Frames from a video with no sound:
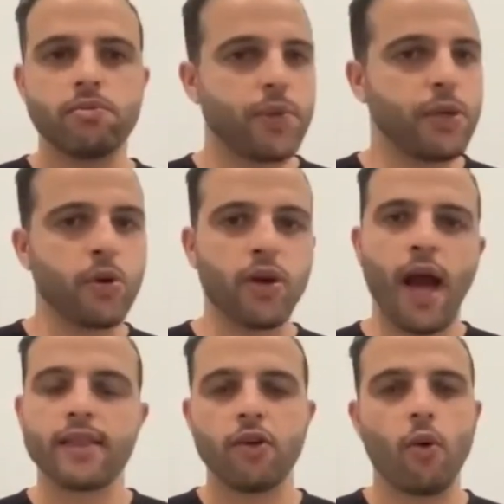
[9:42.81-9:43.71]
People
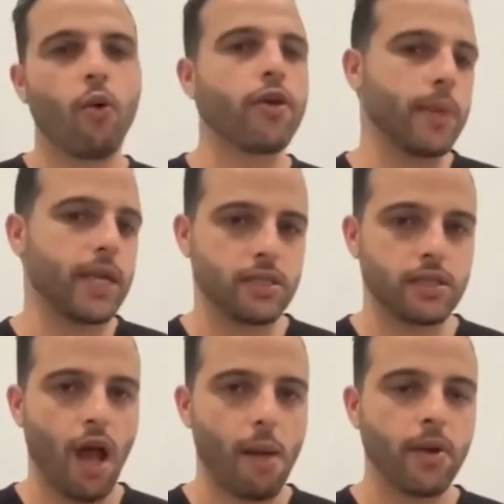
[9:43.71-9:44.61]
got their order mixed
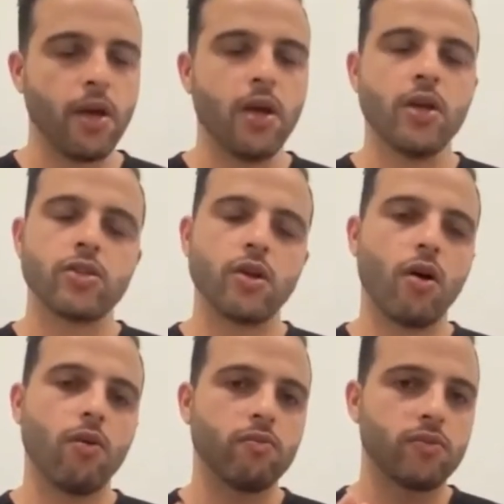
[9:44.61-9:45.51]
up.
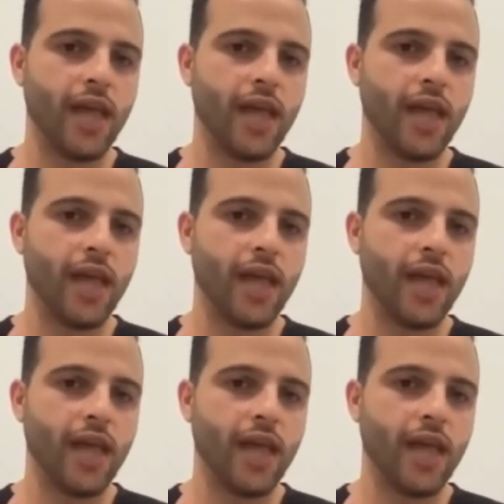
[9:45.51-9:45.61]
So